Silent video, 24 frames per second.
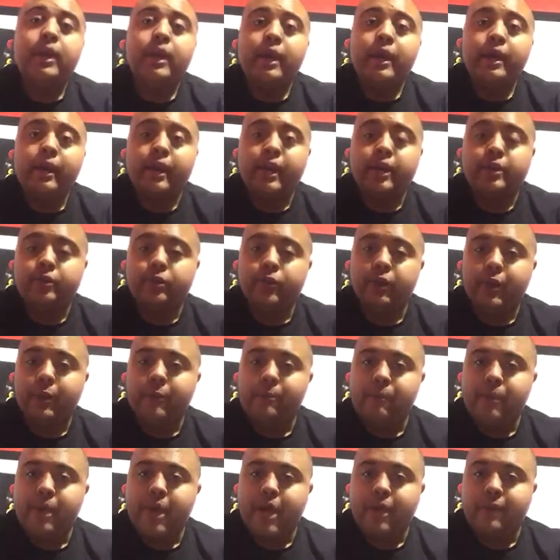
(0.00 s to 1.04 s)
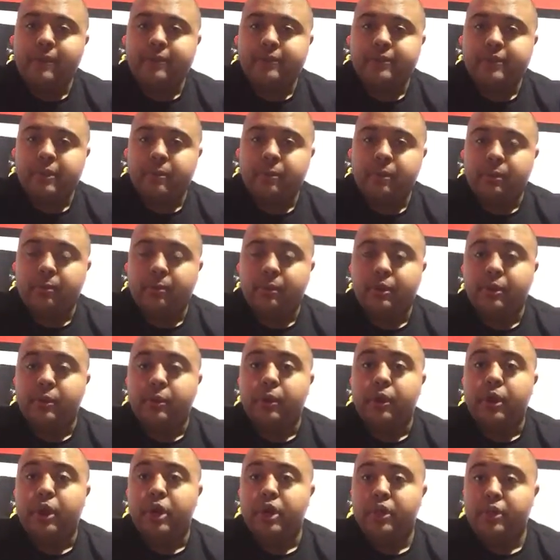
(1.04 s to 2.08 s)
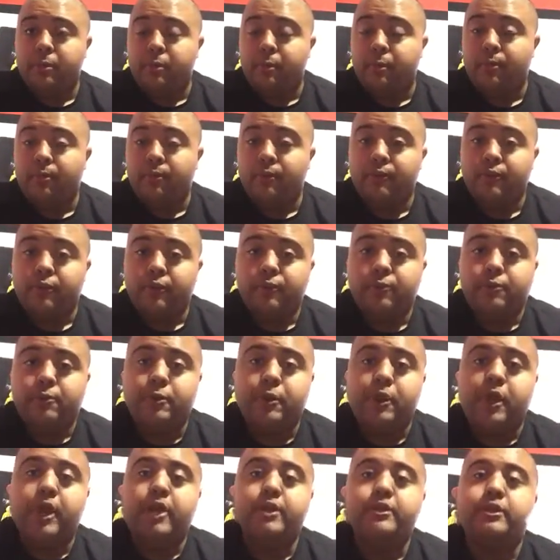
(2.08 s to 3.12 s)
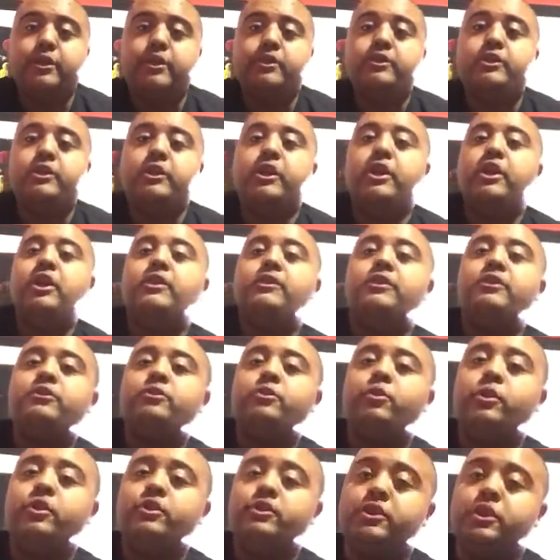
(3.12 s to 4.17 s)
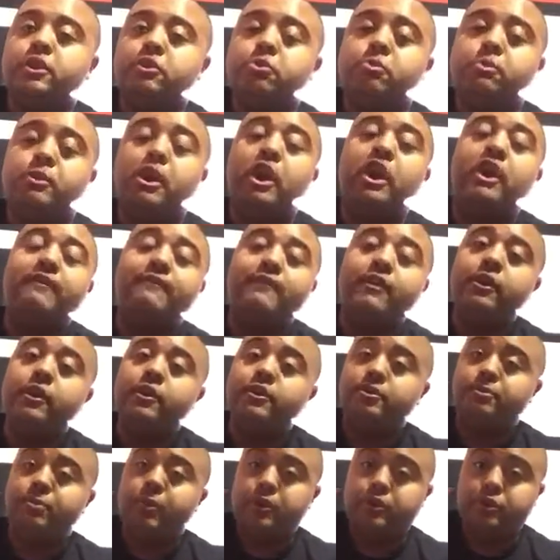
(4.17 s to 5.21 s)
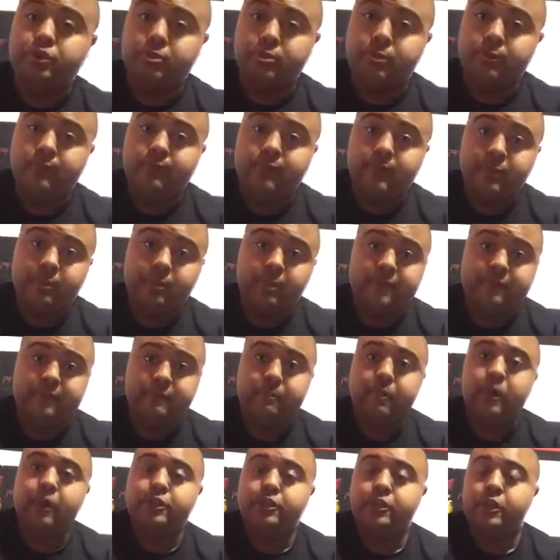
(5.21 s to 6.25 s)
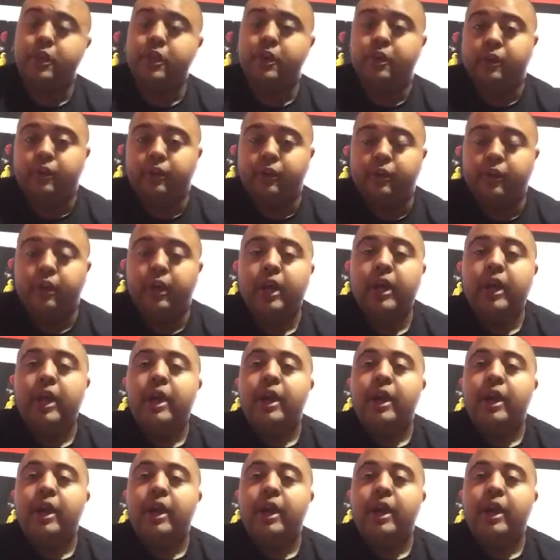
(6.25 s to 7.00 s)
Hey guys, welcome back, and this time I'm going to be doing another movie review for you guys here today, and this one is going to be on a very special movie to me from my childhood.